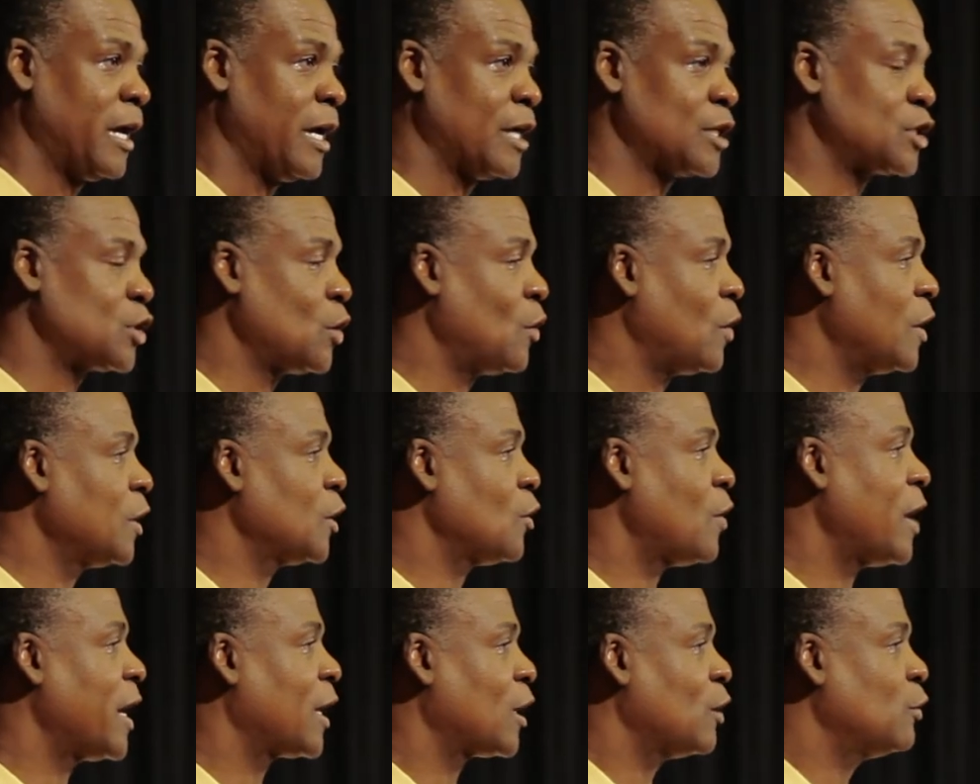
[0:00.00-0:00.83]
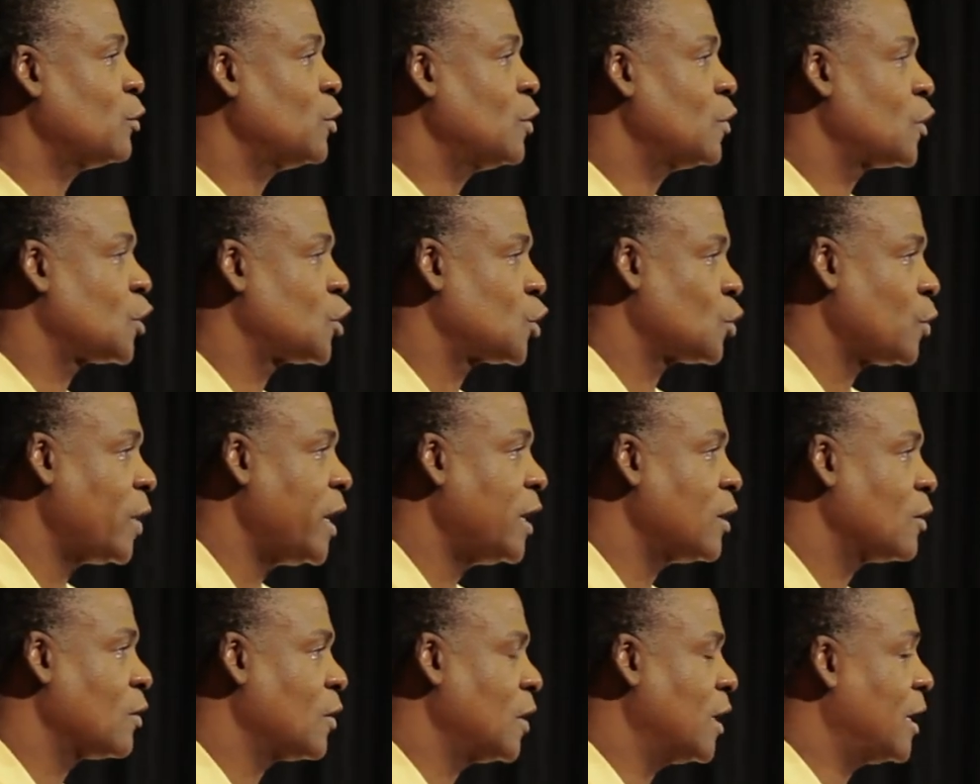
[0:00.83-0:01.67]
And so, you know, I go to the
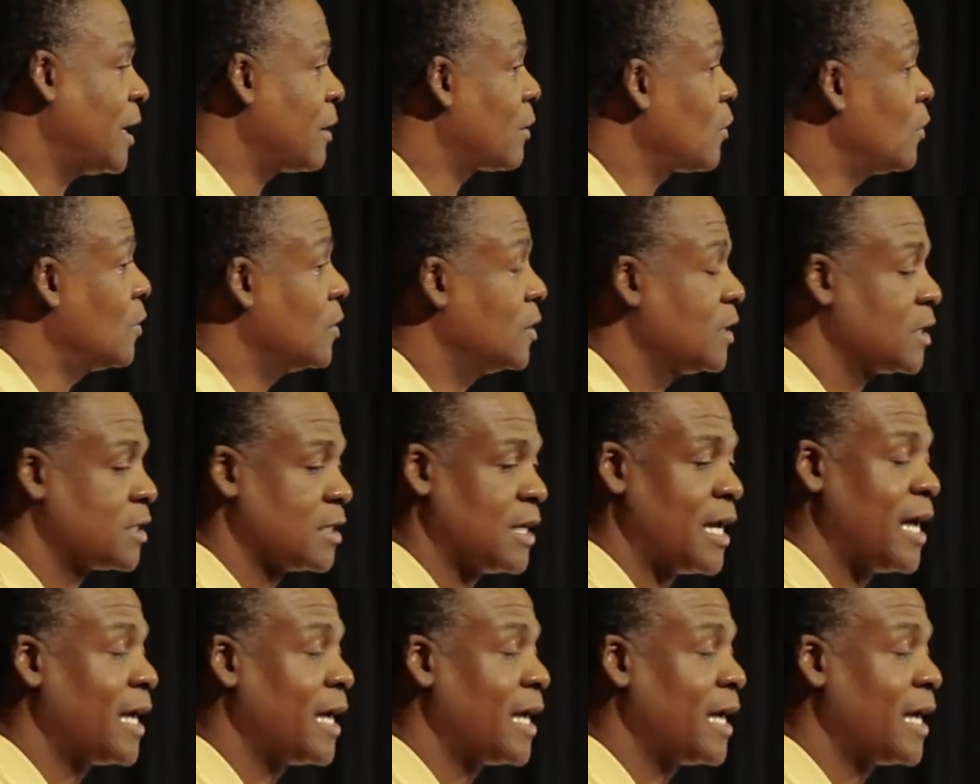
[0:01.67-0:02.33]
trainer and I go, listen,